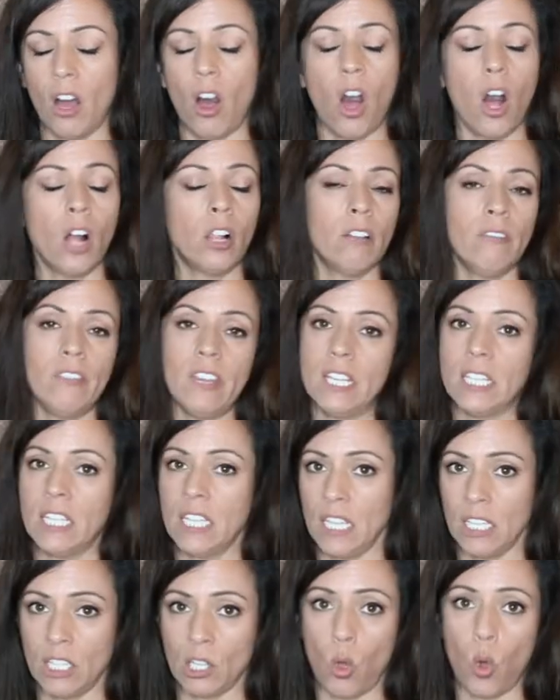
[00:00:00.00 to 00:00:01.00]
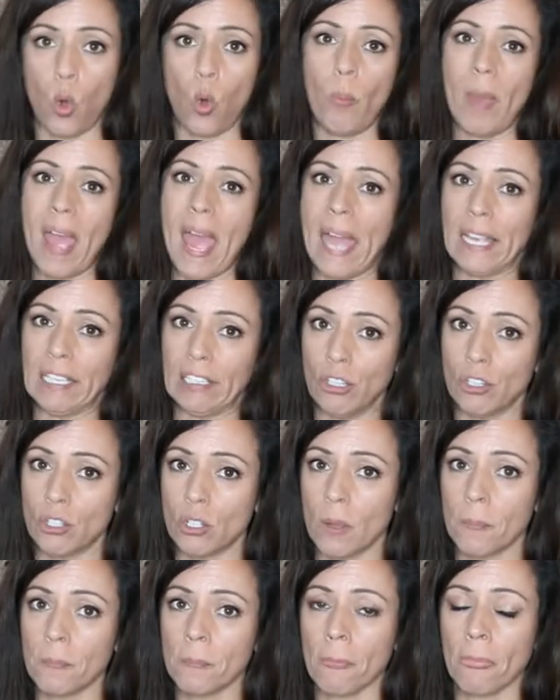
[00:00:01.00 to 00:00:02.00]
all of it. It's a whole
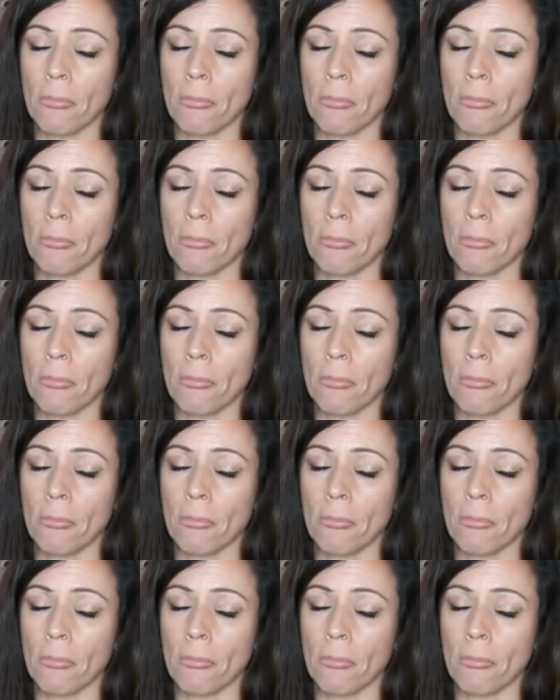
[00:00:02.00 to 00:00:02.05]
package.